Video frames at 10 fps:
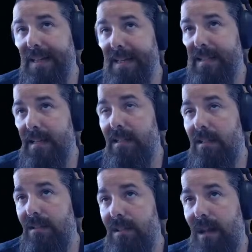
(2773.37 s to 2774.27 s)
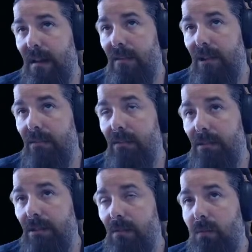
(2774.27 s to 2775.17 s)
doesn't carry across on
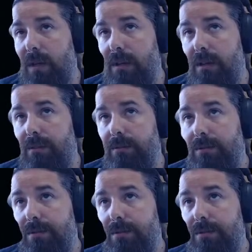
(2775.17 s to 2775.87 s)
Windows.